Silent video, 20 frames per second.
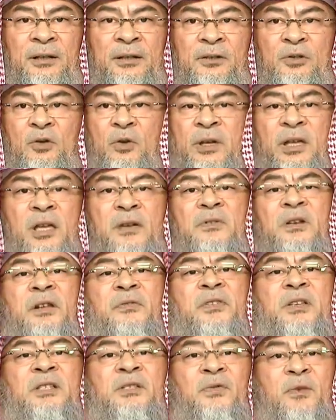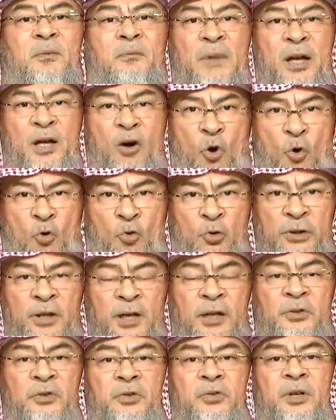So even if he's from my own
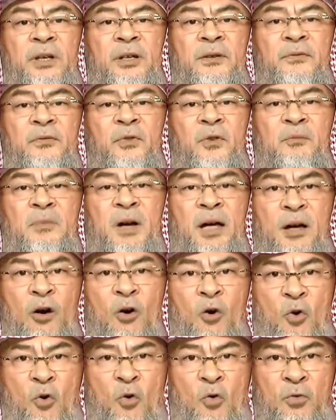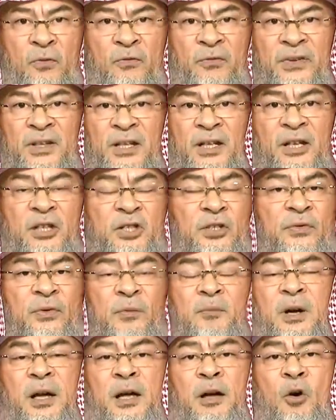country, from my own village,
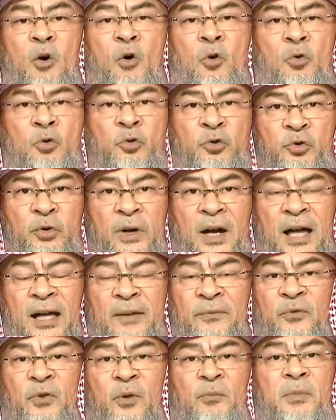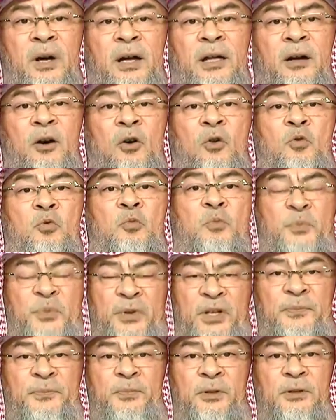from my own tribe, from my own
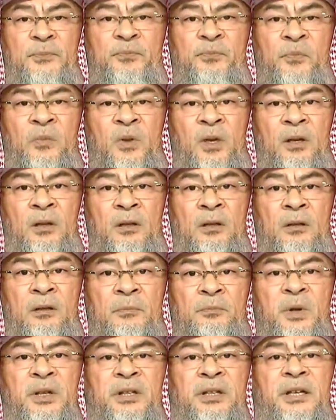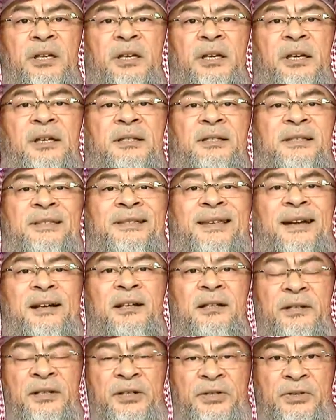people, but he is a
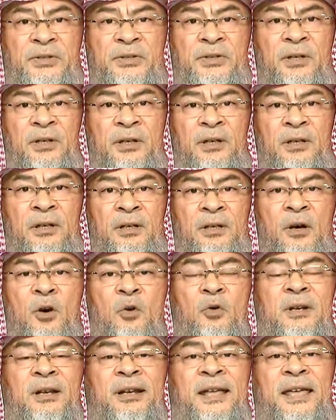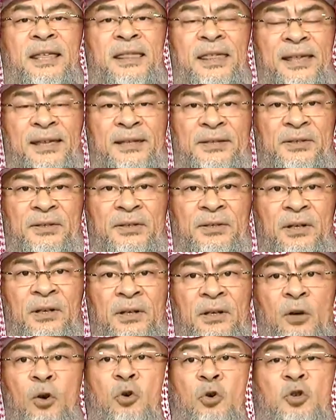secularist or an atheist
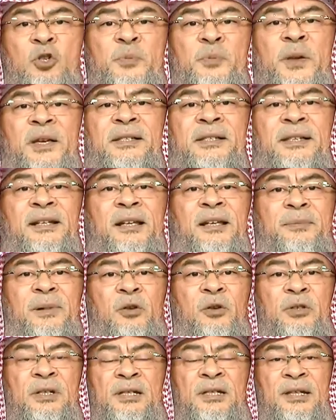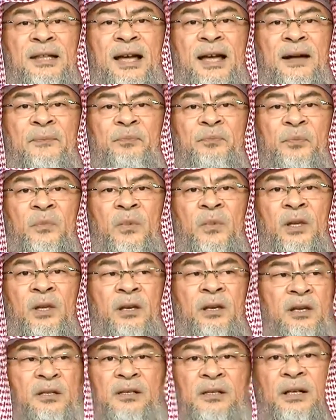or speaks ill about Islam,
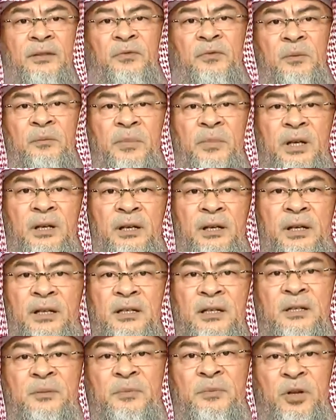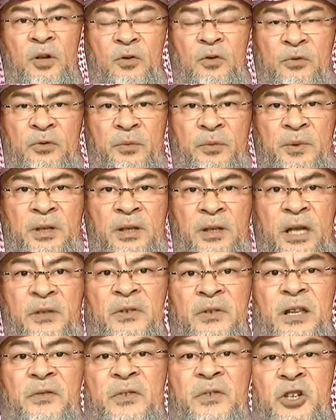he's not from me. He doesn't belong to me.
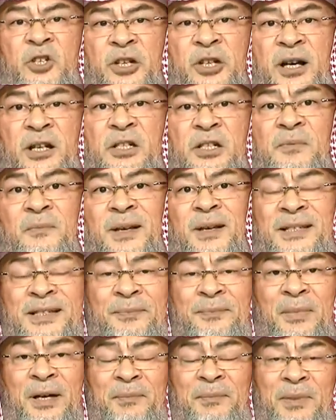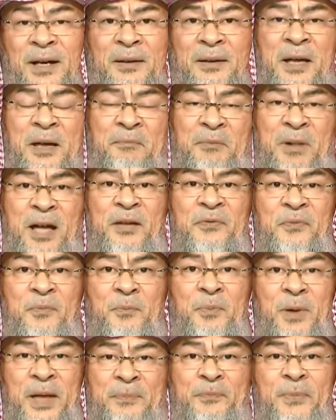Even if he shares my
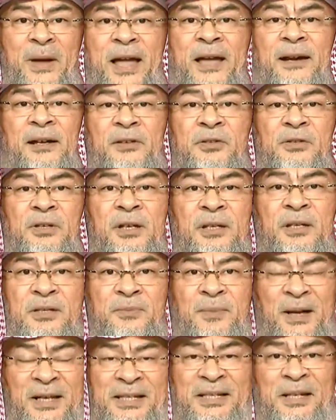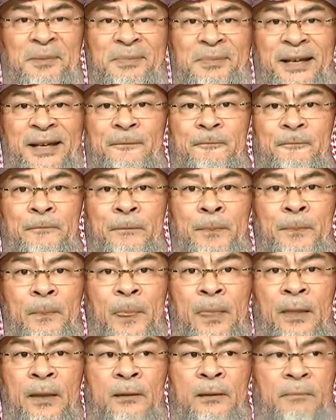parents, he's my sibling,
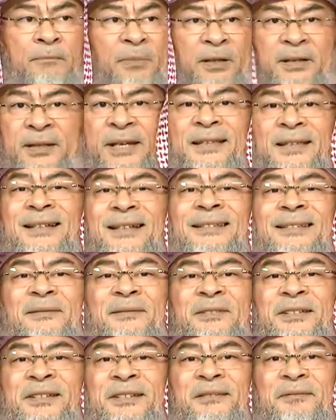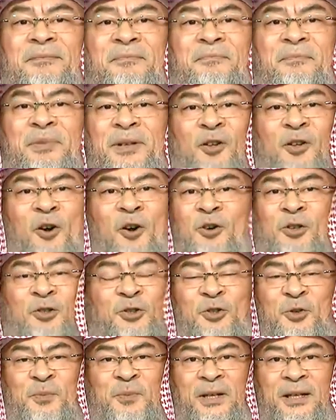but he doesn't belong
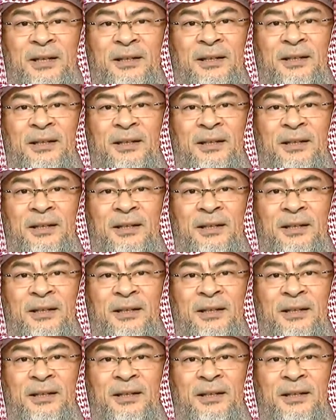to me.